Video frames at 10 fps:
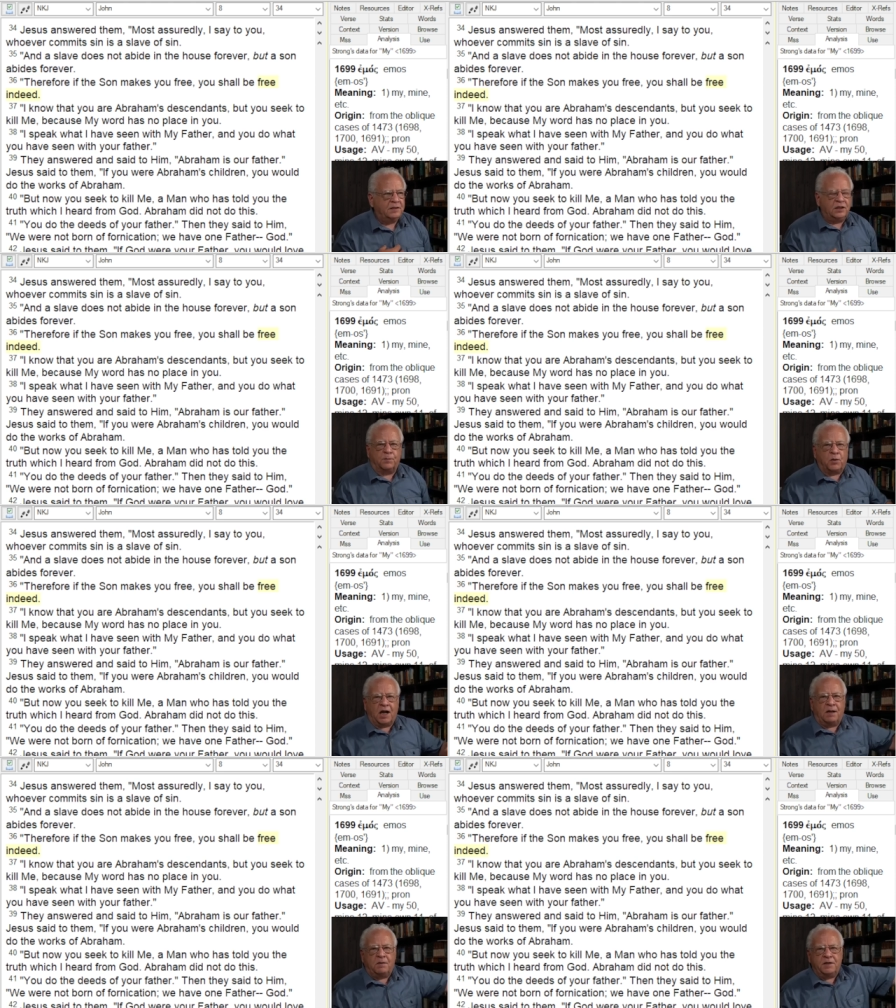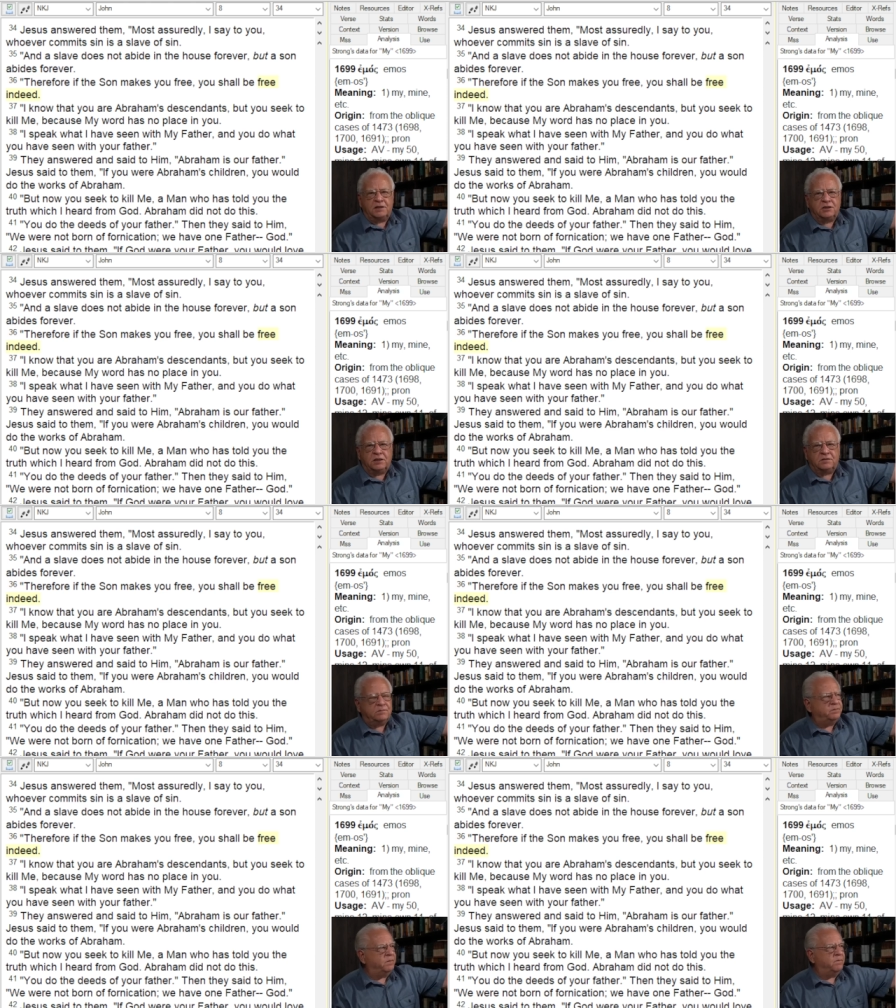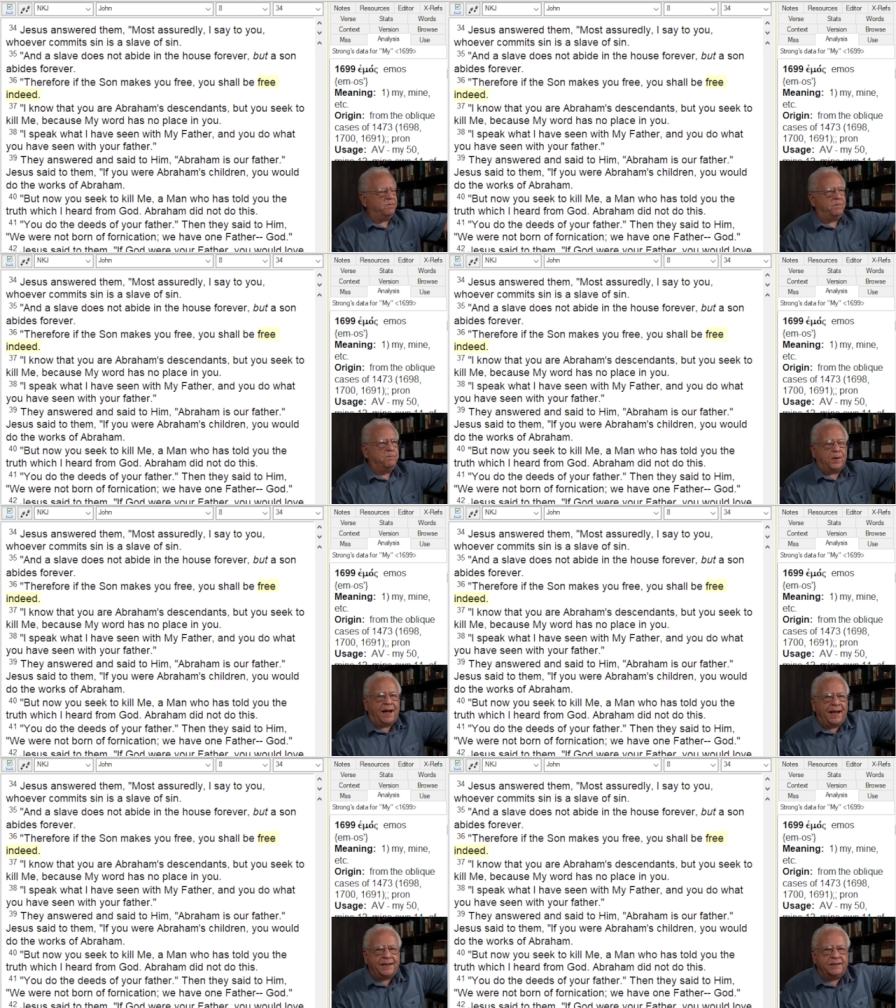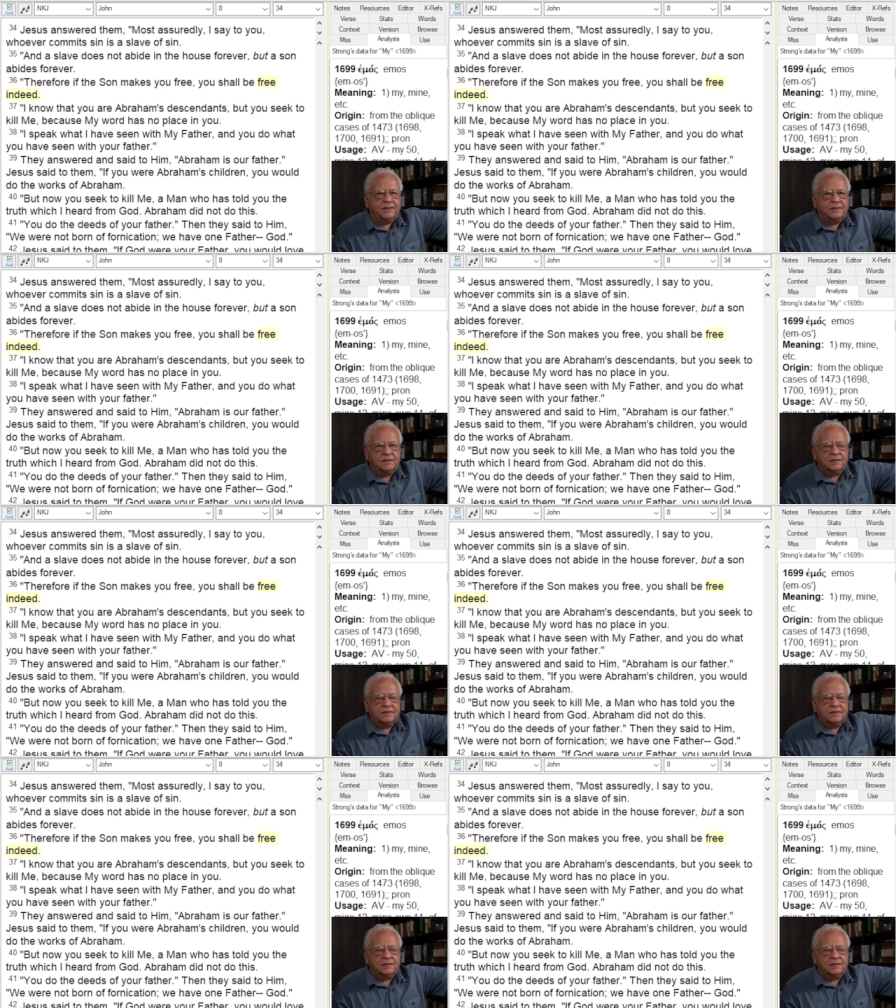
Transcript: You know, the problem isn't Biden.